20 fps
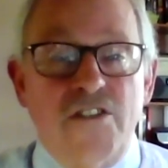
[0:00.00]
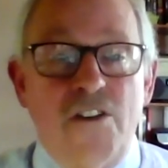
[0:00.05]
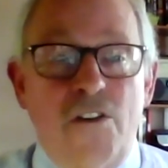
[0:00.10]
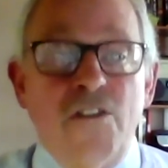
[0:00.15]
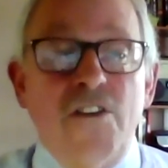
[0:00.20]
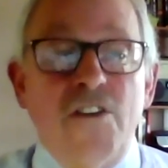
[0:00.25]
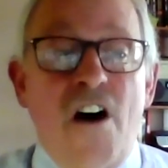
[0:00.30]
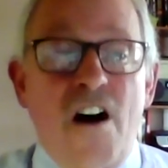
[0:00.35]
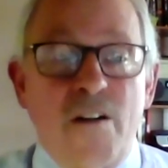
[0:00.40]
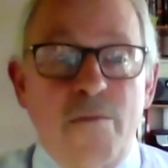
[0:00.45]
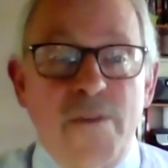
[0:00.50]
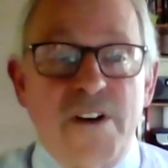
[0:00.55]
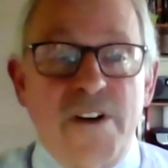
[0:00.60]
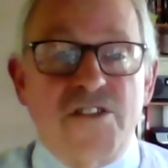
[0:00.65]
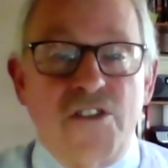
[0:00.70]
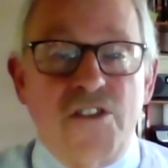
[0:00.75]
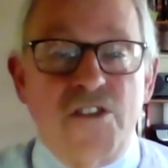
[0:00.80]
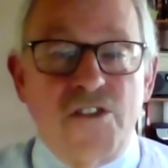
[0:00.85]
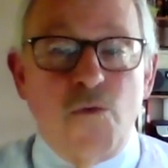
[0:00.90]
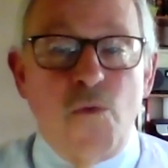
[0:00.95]
Nodong
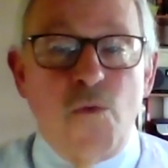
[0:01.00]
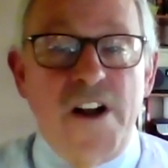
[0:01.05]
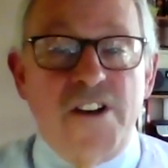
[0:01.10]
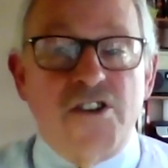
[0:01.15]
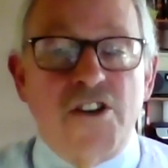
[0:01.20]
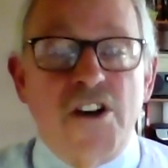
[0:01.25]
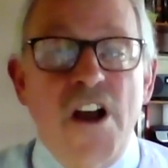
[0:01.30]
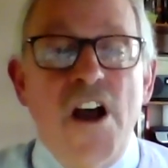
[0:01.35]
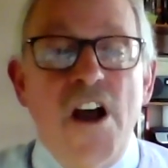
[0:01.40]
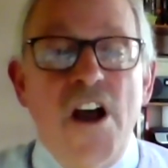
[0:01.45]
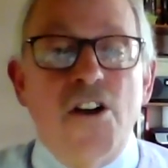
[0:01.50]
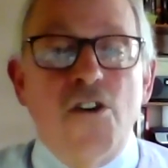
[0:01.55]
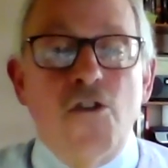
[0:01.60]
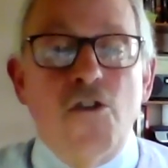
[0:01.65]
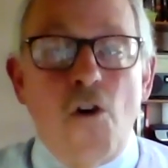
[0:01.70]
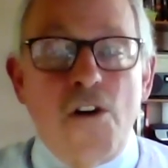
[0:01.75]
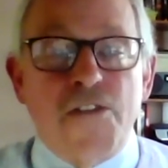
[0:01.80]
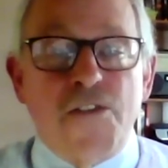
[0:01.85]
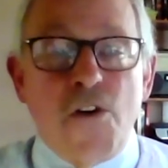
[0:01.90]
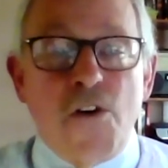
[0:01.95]
missiles, which
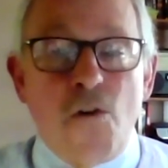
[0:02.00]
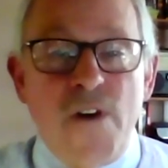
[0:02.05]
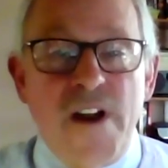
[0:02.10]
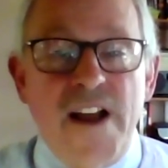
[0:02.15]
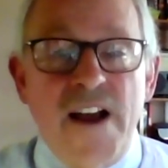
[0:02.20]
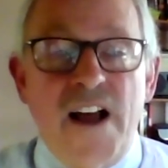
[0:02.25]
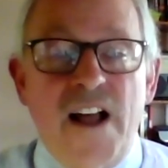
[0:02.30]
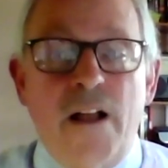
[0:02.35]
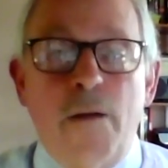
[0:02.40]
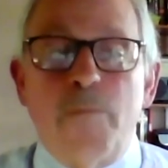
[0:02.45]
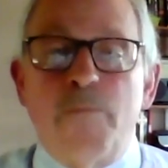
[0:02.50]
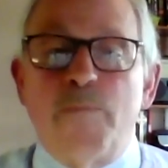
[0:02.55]
North Korea